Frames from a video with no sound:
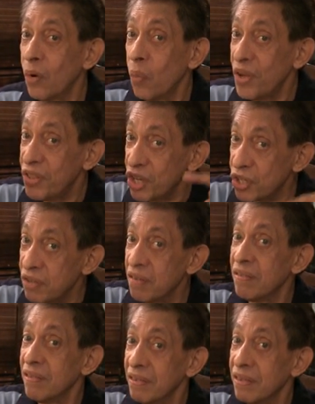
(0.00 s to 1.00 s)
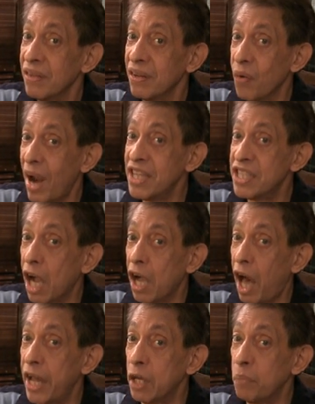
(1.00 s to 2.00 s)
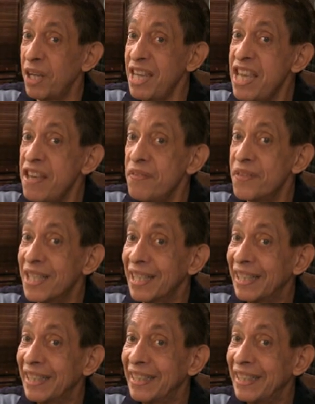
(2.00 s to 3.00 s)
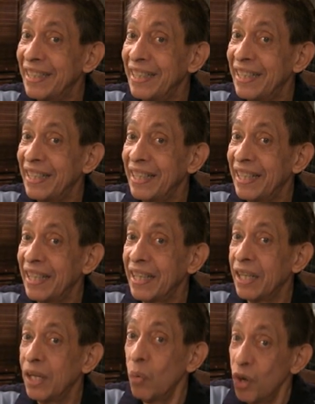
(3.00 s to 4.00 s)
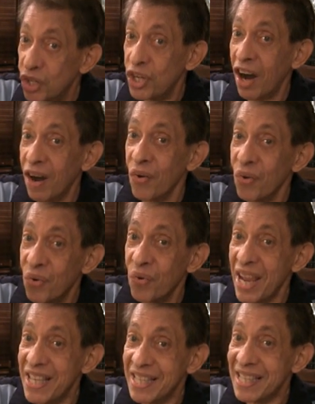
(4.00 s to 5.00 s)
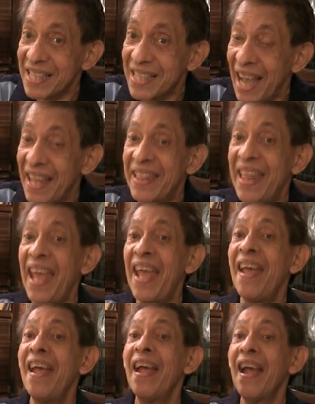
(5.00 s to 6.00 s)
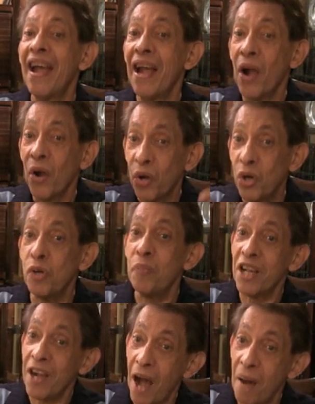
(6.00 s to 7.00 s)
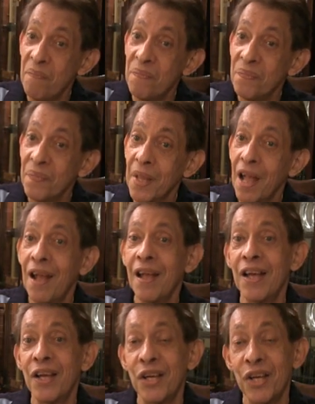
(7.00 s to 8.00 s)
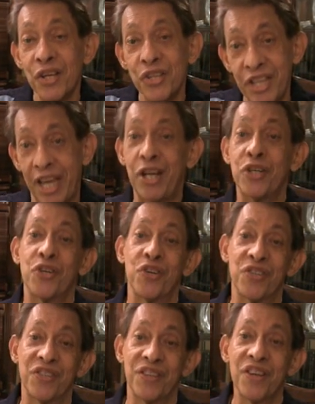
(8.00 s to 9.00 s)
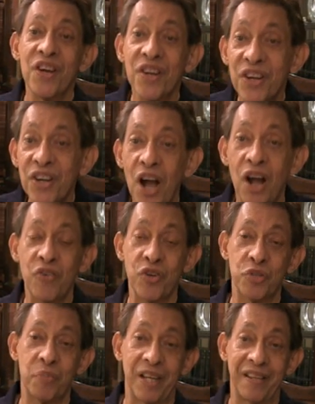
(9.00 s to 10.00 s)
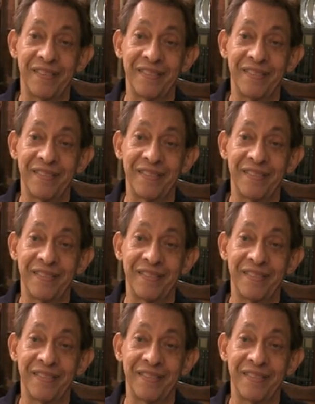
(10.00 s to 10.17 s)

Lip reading: with these psychotic beliefs, which are racist. And they could become senators, congressmen,